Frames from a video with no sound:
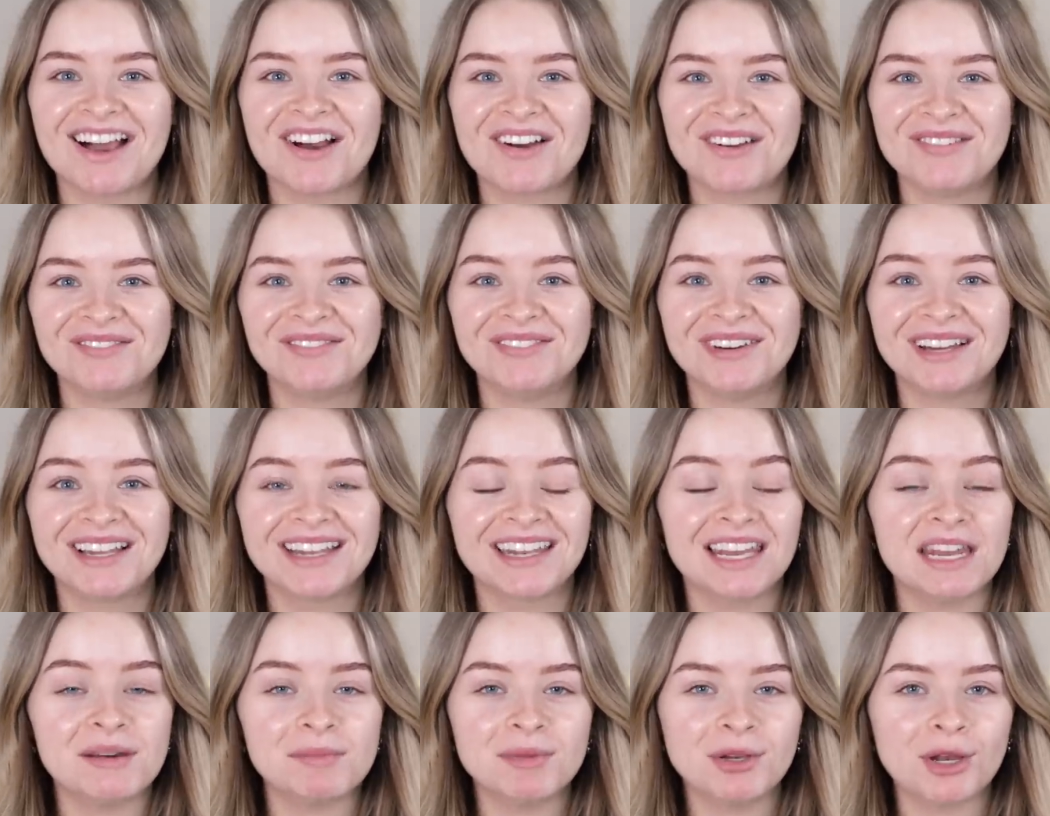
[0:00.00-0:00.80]
um,
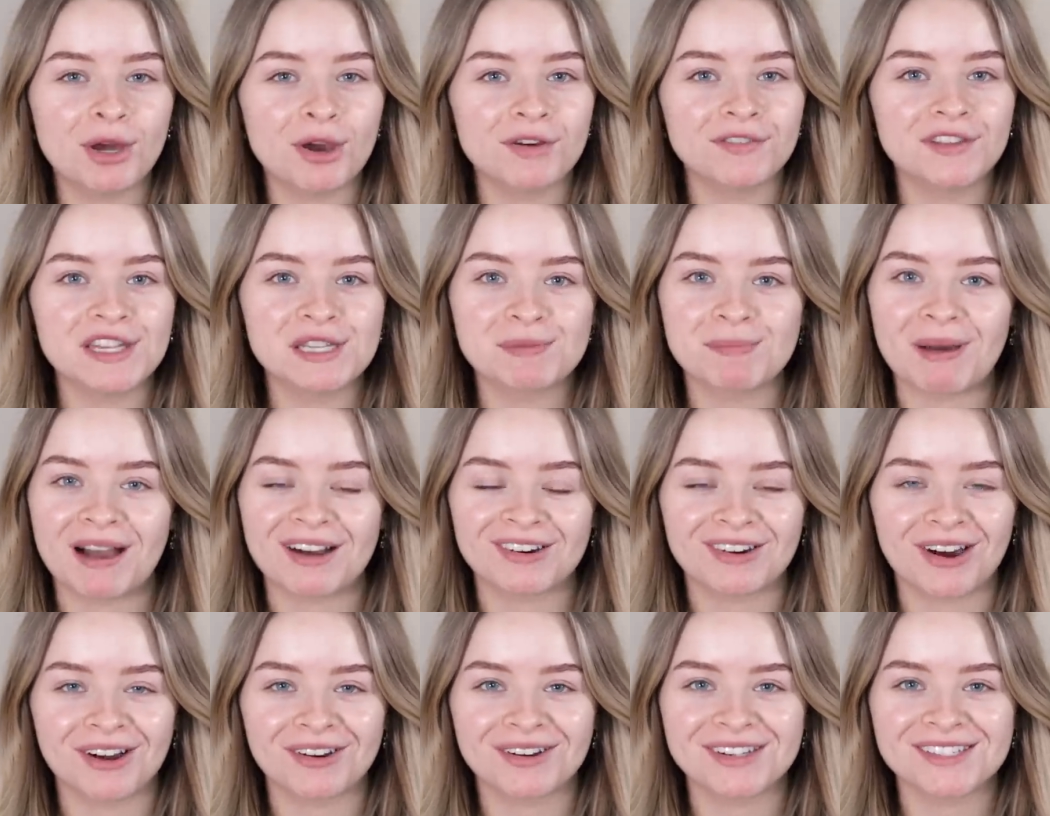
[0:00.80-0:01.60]
let me know if this
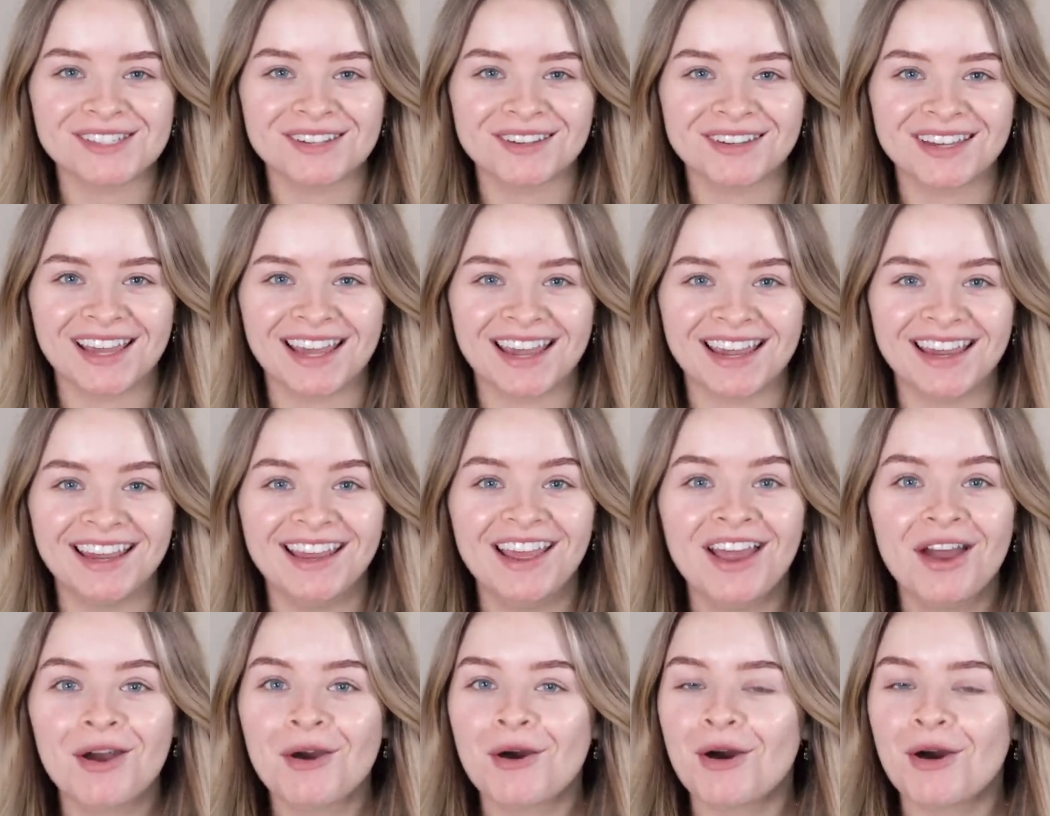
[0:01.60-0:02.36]
background is okay.